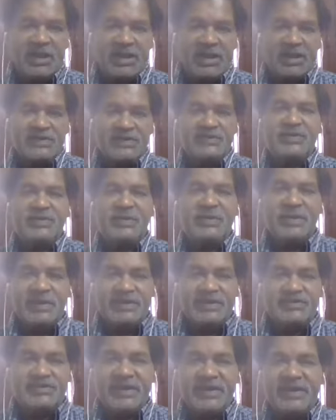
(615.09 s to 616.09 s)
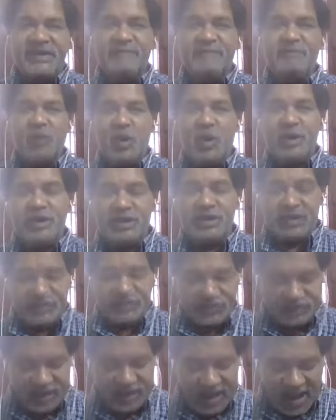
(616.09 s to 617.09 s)
Next, Second point
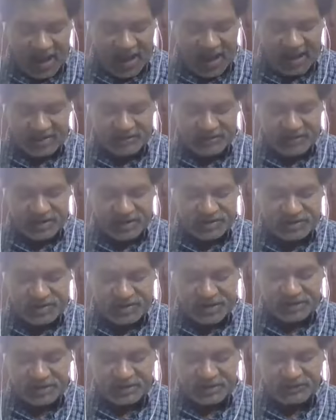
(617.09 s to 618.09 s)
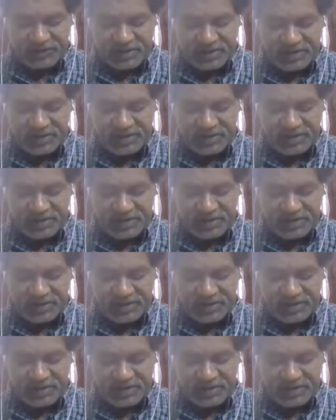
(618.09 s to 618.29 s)
is average rate of